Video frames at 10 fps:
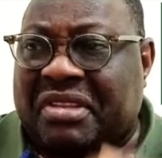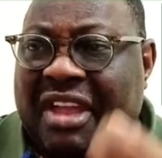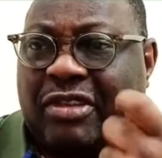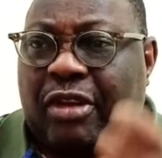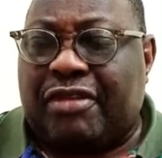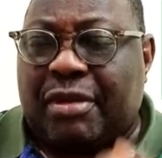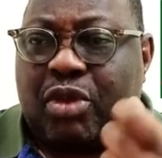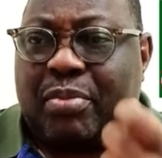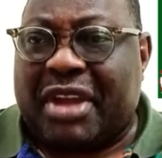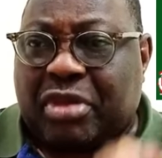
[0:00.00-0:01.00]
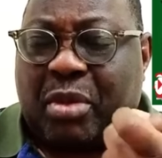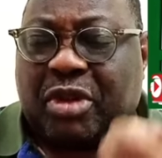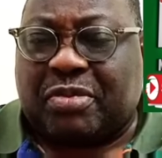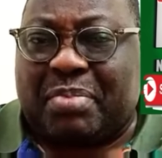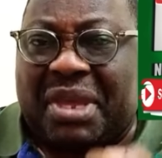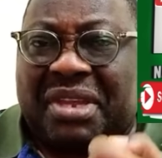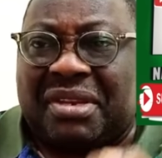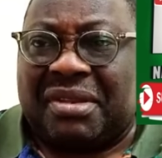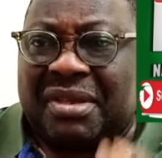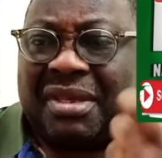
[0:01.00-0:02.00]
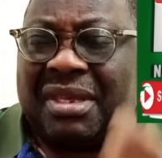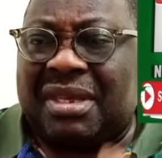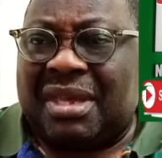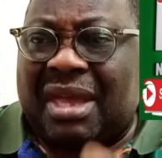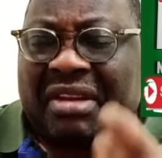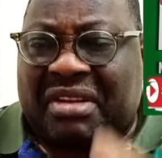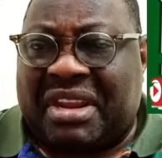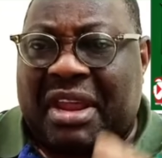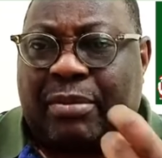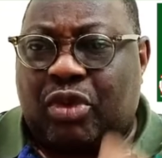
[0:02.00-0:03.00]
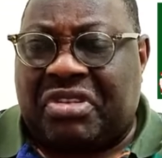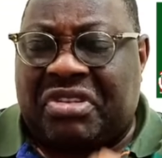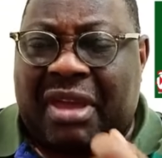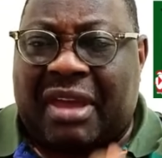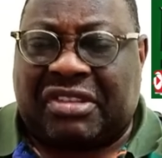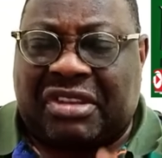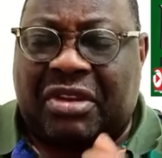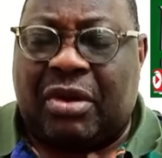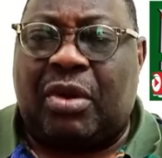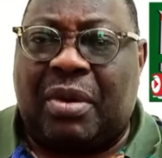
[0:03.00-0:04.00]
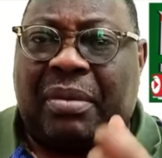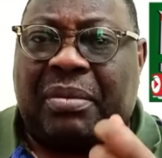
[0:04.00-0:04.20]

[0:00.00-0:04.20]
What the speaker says: title of a book by Thomas Paine, I read that book years ago.